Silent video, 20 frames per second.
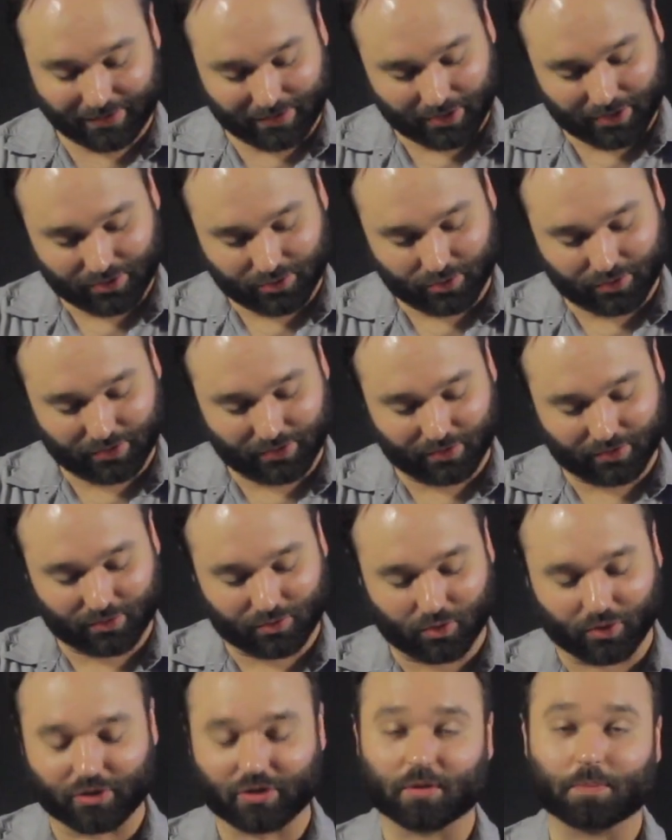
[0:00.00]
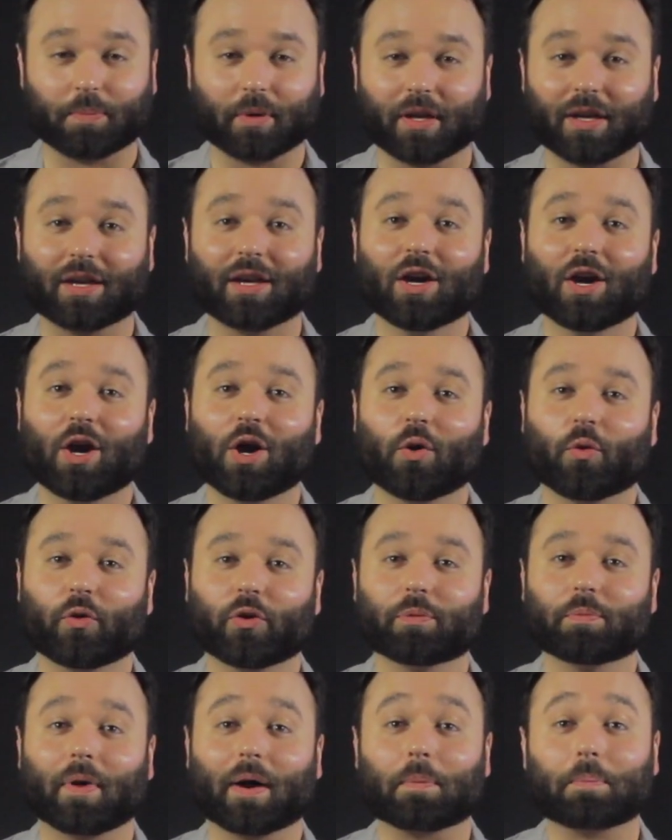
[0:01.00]
So this is going to be
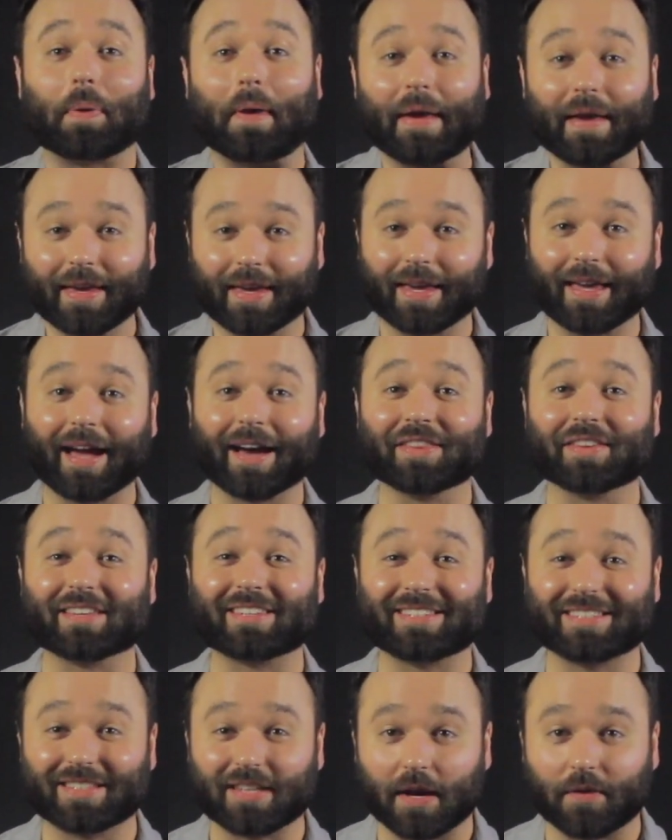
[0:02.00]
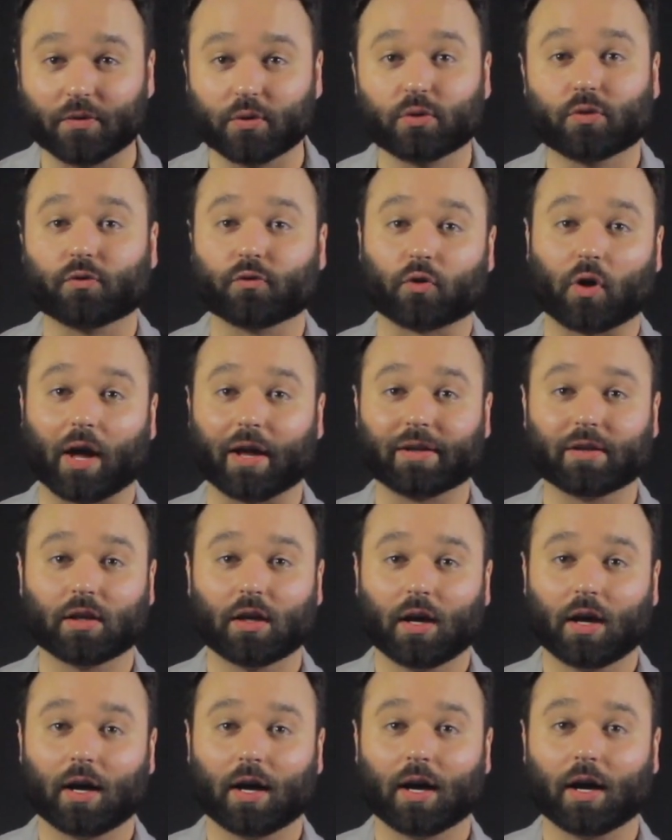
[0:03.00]
with my pinky on the 7th fret
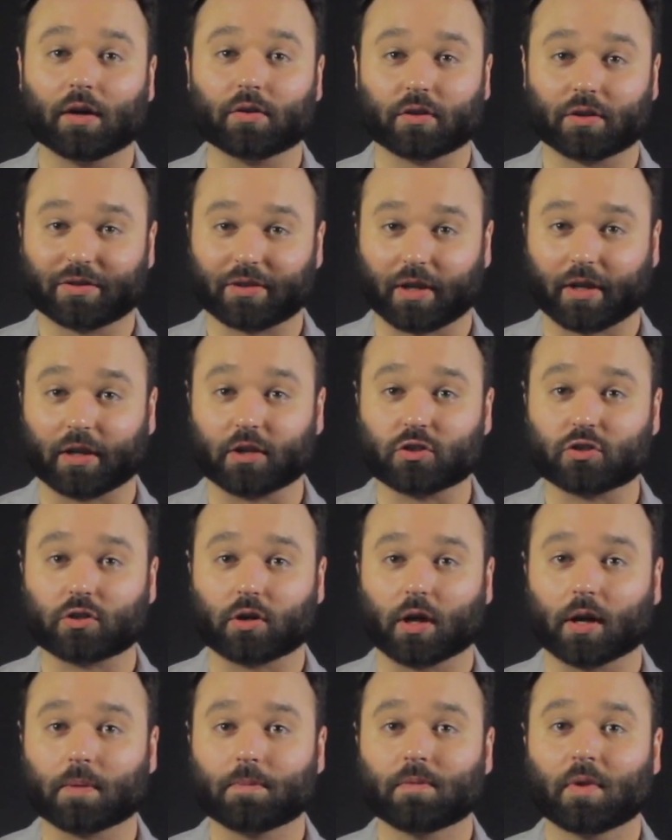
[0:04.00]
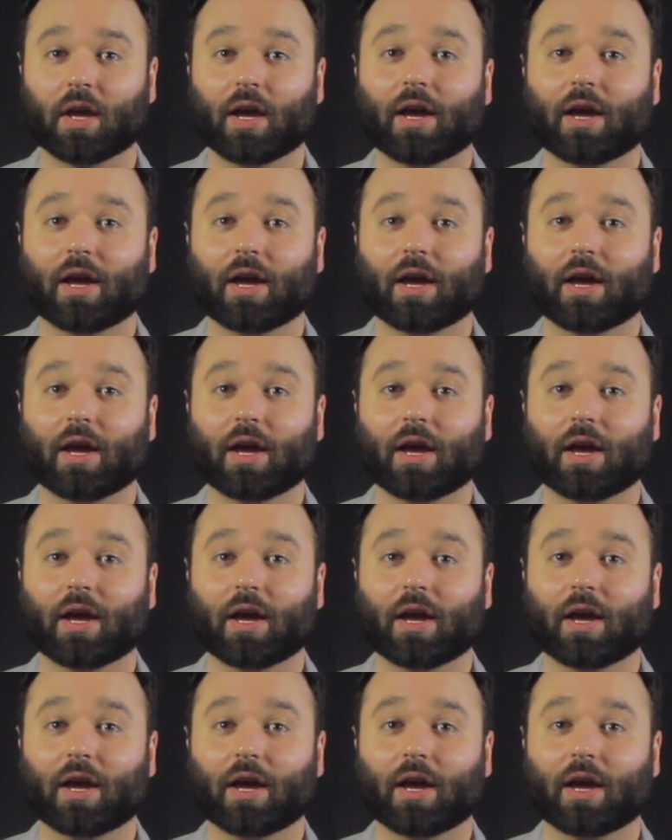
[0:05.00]
on the 2nd string.